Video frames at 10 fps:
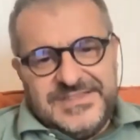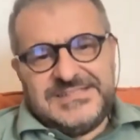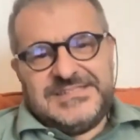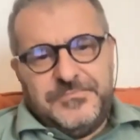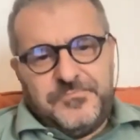
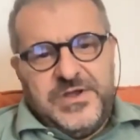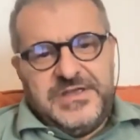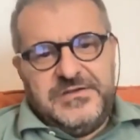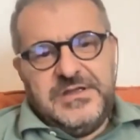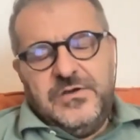That's the
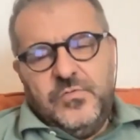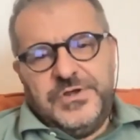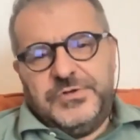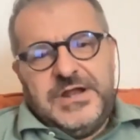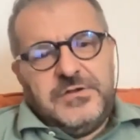way
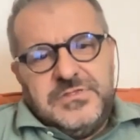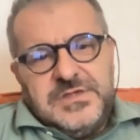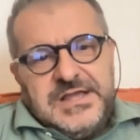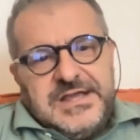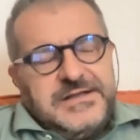we do. I don't
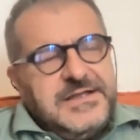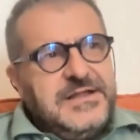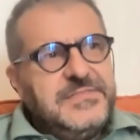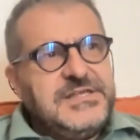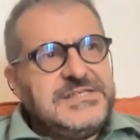think uh,
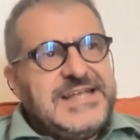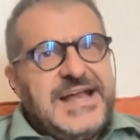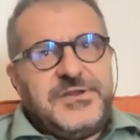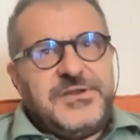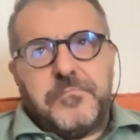this
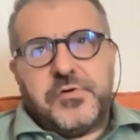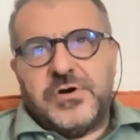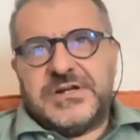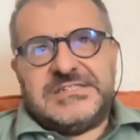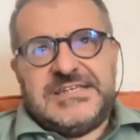kind of
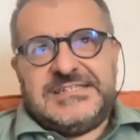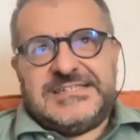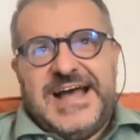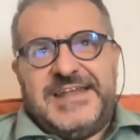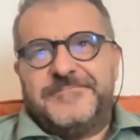progress is
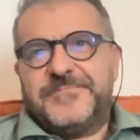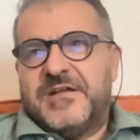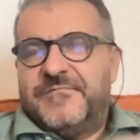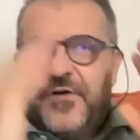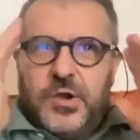done
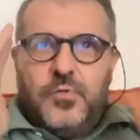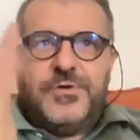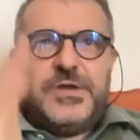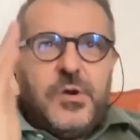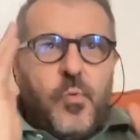
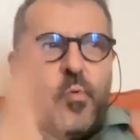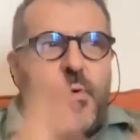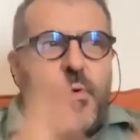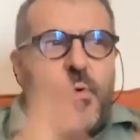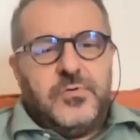following
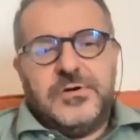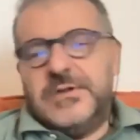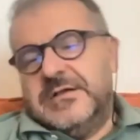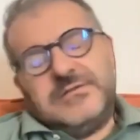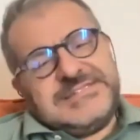one law.
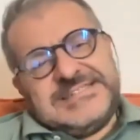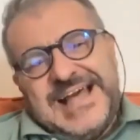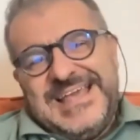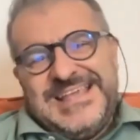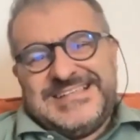
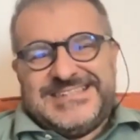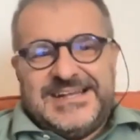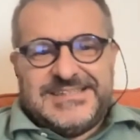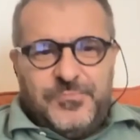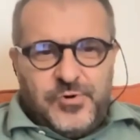Science
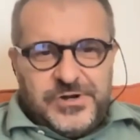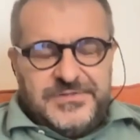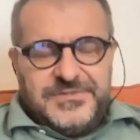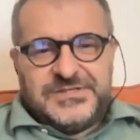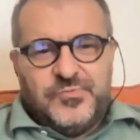doesn't
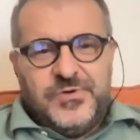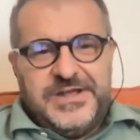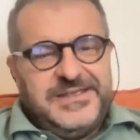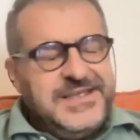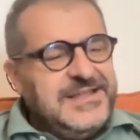work this
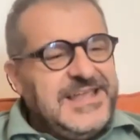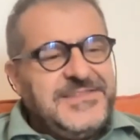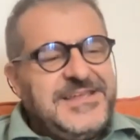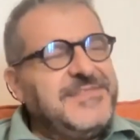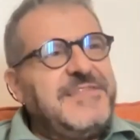way. The
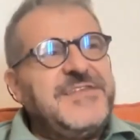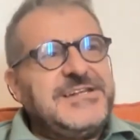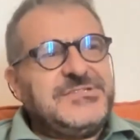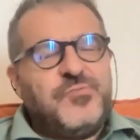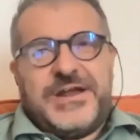idea that
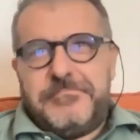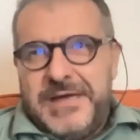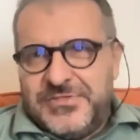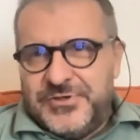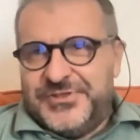there is one
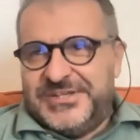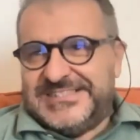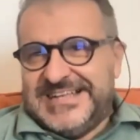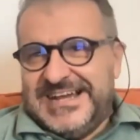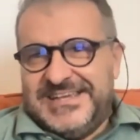method in
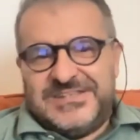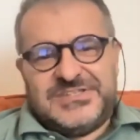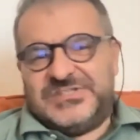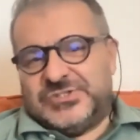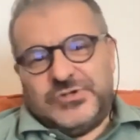
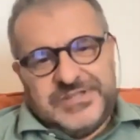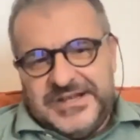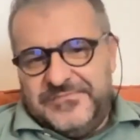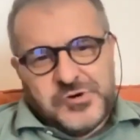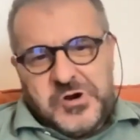science is
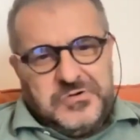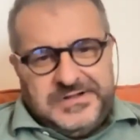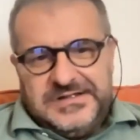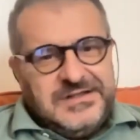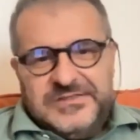totally wrong.